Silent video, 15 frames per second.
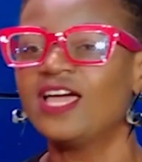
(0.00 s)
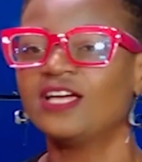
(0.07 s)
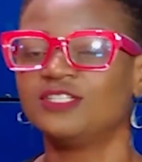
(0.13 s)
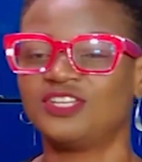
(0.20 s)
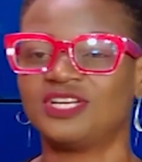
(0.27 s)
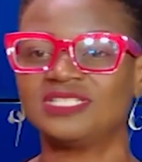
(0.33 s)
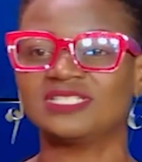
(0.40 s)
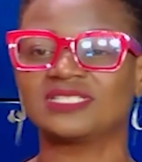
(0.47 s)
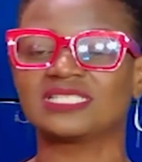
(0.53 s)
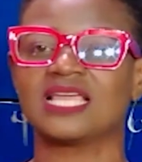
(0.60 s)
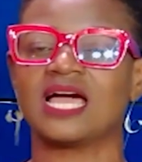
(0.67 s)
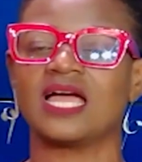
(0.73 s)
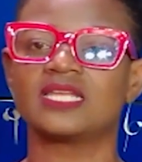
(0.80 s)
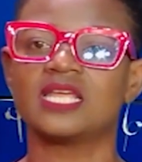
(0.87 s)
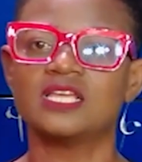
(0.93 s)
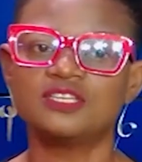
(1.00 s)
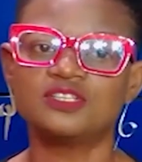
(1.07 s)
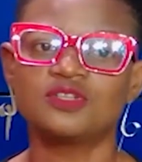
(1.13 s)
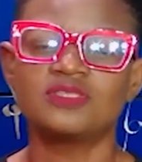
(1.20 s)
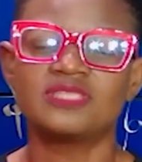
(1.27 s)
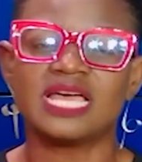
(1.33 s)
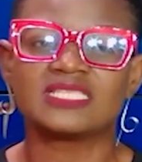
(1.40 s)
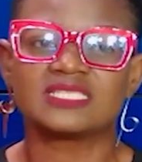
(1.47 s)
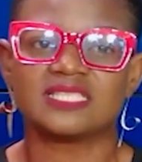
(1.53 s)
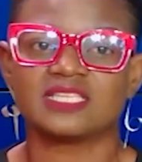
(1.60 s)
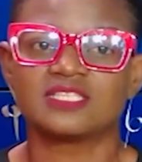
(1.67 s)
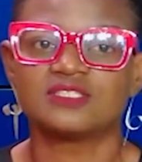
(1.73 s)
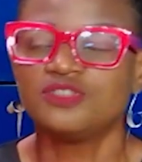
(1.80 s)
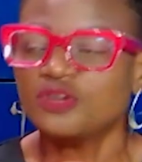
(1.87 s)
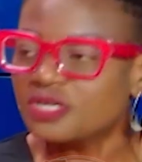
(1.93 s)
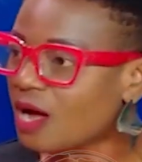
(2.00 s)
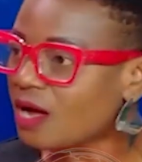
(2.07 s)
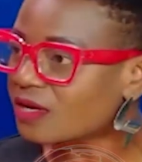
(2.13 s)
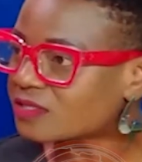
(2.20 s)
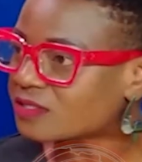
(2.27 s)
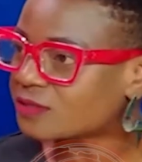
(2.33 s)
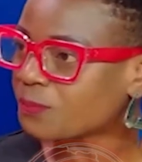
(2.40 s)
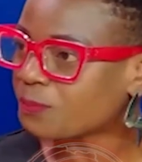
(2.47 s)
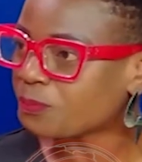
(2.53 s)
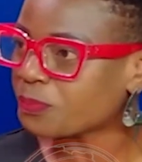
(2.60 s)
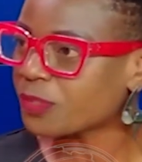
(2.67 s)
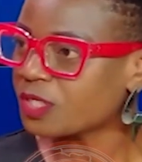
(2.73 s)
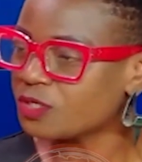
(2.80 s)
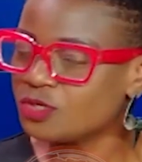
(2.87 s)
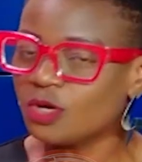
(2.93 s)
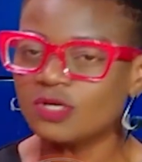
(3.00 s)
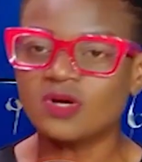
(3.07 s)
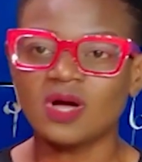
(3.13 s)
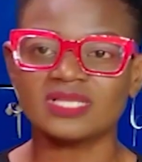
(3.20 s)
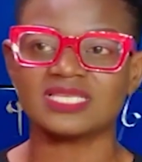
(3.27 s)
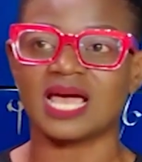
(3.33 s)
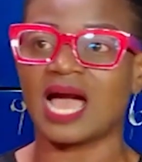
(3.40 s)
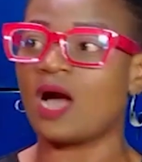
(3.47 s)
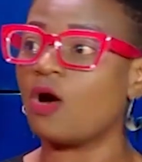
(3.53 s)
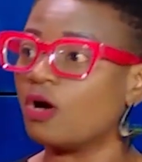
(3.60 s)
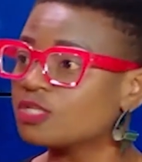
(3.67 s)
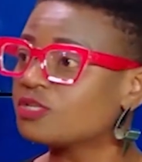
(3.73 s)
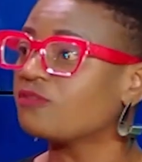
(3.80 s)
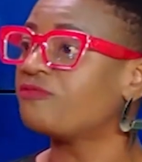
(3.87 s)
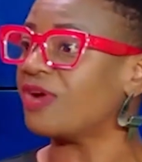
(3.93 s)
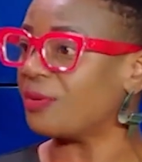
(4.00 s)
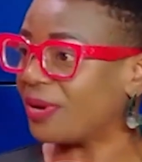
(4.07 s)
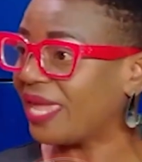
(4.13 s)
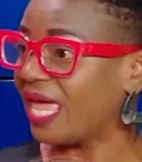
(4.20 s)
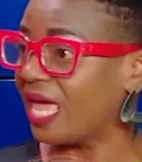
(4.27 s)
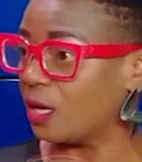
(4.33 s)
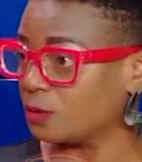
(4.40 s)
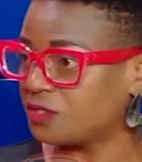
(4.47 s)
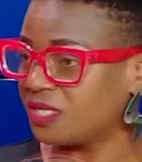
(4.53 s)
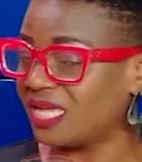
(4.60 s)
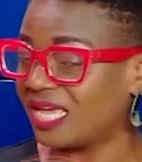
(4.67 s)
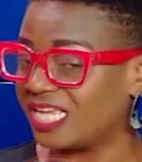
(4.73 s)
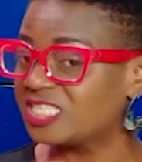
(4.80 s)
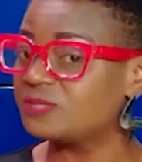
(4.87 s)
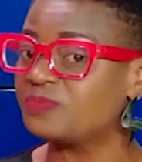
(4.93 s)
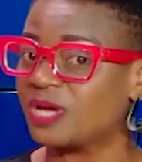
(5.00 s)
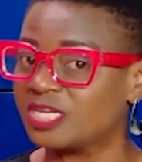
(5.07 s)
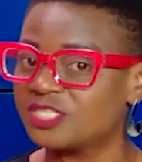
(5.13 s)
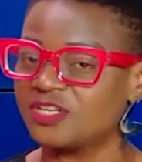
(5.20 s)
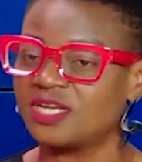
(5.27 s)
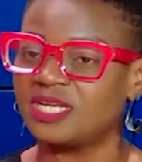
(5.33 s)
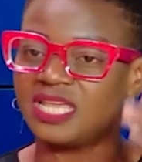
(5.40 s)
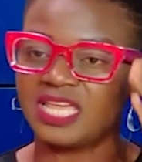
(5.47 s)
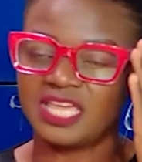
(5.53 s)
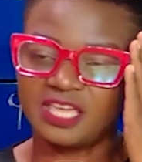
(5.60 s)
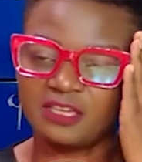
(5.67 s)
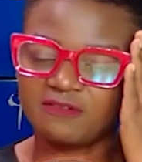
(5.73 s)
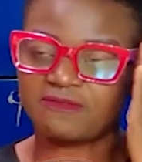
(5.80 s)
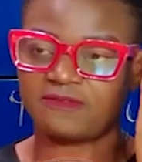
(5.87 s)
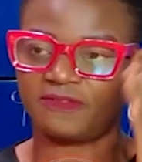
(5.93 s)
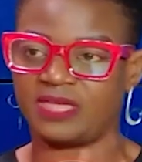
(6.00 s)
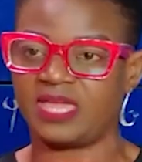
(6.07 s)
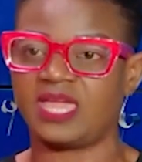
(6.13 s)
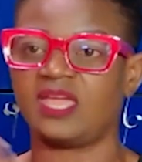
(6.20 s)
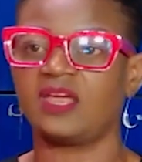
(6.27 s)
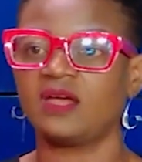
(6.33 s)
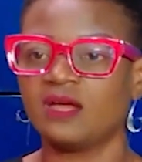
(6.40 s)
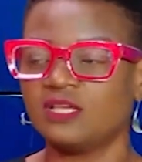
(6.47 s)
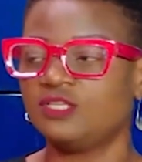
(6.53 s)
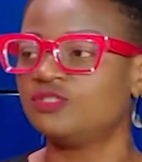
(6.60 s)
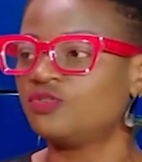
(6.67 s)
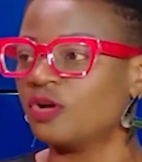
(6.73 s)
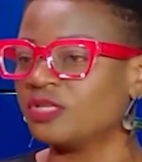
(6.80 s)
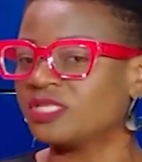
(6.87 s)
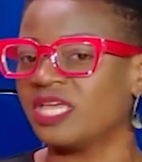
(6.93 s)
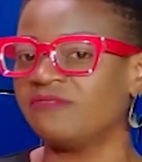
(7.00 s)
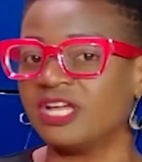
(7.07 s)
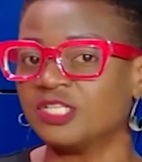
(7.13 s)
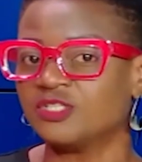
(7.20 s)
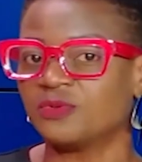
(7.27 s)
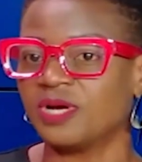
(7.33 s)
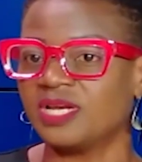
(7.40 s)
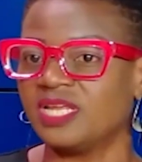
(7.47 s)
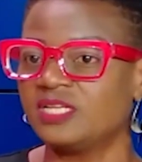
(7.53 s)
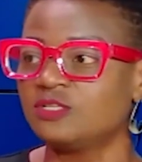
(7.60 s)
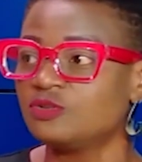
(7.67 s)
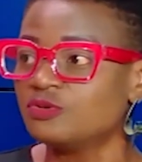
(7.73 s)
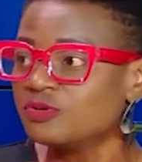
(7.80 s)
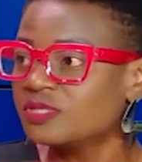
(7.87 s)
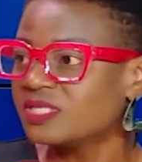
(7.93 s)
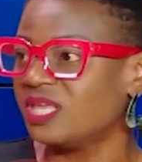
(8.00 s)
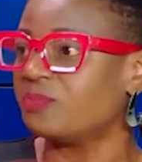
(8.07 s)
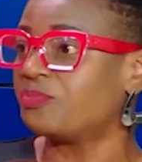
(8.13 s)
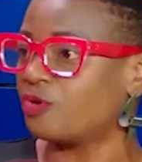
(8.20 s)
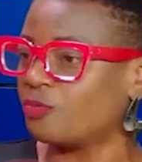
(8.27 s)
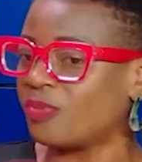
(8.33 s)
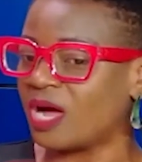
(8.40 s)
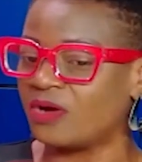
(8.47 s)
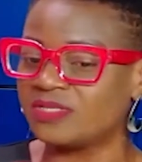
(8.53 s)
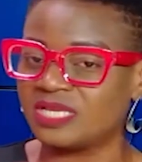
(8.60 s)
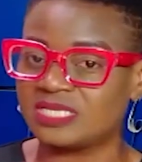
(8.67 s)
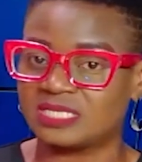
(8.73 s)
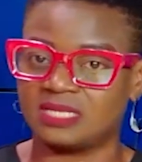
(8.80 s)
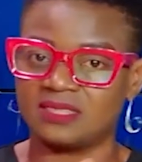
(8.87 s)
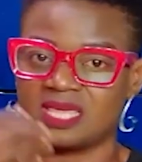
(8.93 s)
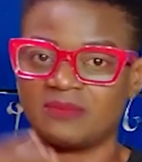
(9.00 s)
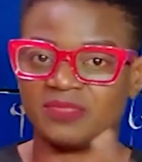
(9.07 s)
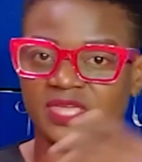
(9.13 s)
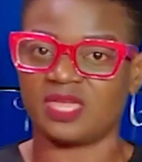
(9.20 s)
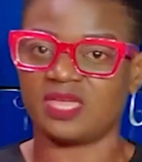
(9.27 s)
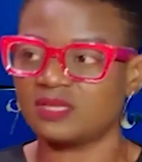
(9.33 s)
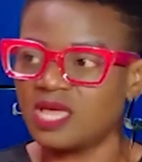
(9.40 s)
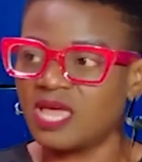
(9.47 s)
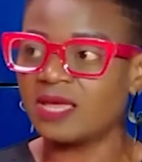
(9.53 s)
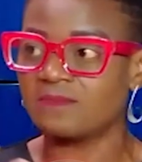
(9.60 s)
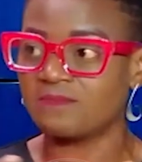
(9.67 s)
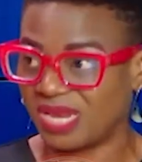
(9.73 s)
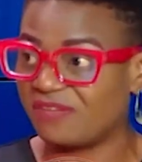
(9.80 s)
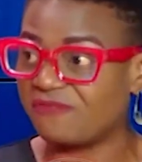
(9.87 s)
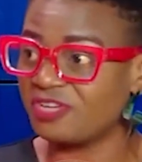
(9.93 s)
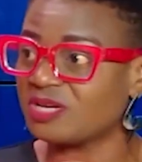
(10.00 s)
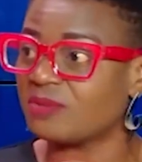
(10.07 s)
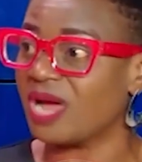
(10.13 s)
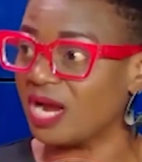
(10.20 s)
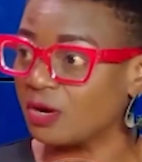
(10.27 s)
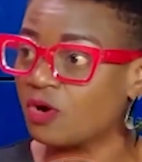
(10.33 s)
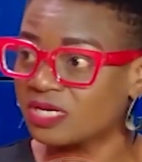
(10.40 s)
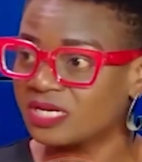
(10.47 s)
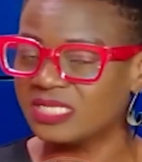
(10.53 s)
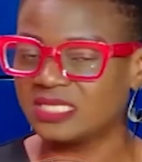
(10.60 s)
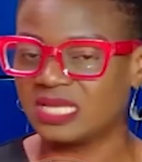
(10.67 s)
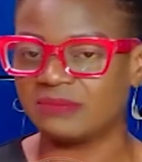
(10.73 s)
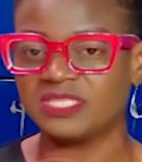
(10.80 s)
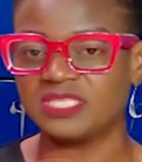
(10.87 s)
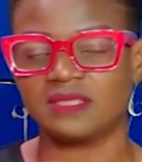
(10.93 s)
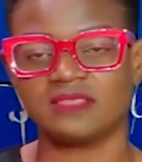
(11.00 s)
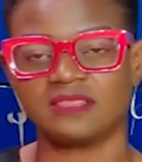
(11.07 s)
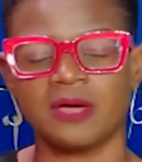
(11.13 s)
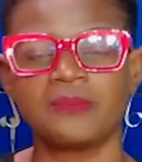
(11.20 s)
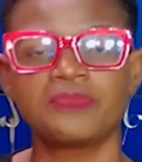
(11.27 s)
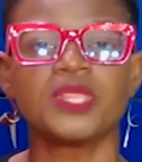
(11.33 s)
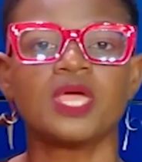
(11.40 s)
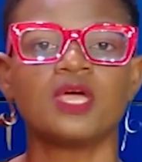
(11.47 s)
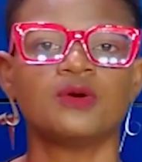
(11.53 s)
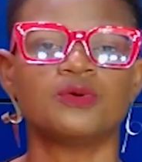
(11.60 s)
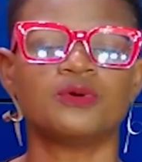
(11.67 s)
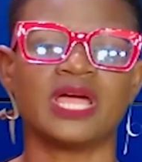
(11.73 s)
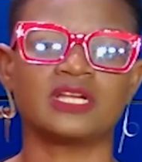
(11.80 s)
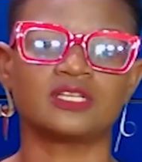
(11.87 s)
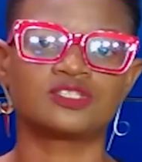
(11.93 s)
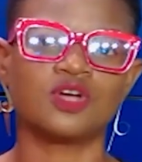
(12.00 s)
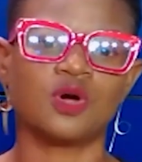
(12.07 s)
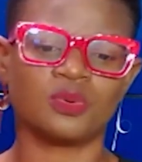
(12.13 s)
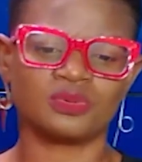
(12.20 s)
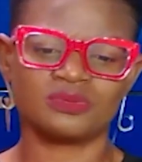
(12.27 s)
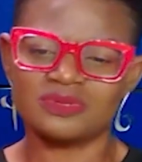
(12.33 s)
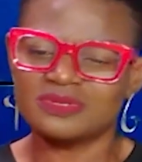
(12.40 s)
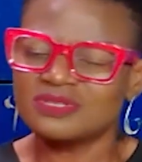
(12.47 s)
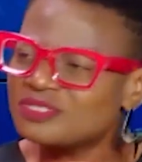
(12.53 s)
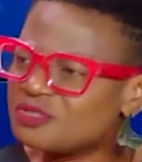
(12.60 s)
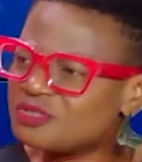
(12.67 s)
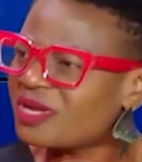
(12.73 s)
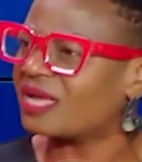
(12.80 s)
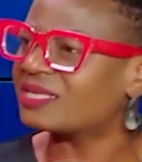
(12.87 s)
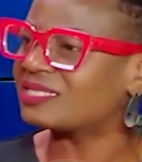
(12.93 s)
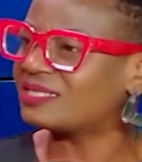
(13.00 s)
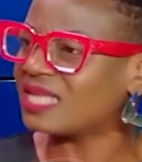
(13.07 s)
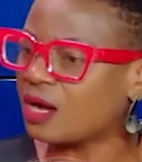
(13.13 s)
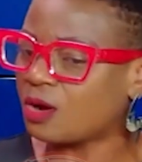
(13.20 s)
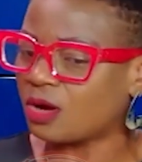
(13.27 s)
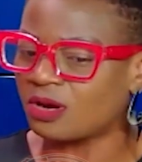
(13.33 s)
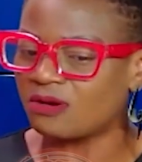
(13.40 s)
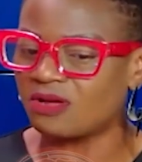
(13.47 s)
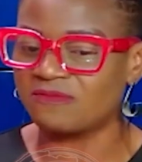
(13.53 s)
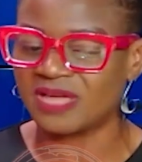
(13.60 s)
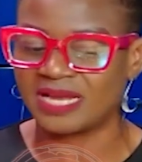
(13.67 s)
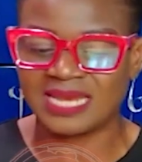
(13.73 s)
Do you understand? You know, there's yogurt. Yogurts are also very healthy, especially if you don't eventually lose the probiotics in them, the beneficial microorganisms in them, right? So you can snack on all of that.